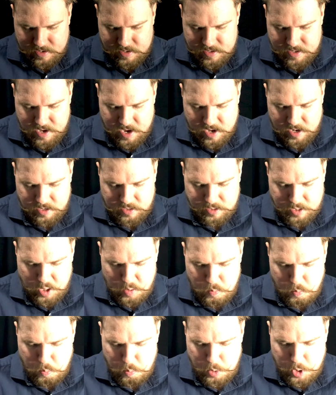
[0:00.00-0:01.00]
That is a
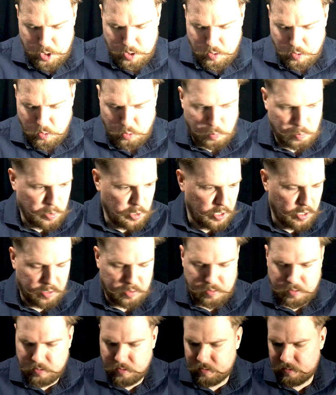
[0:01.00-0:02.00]
big old
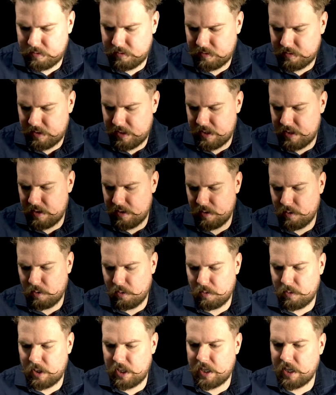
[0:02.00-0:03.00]
bottle.
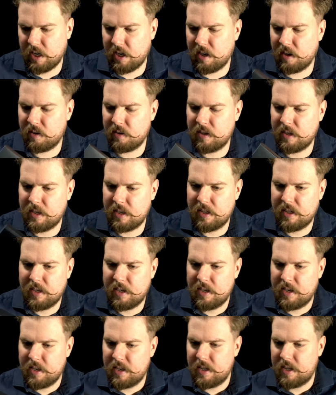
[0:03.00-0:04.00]
Holy cow.
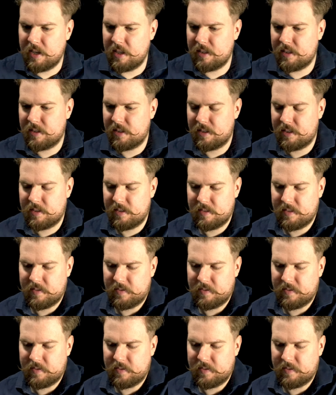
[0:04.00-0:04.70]
It's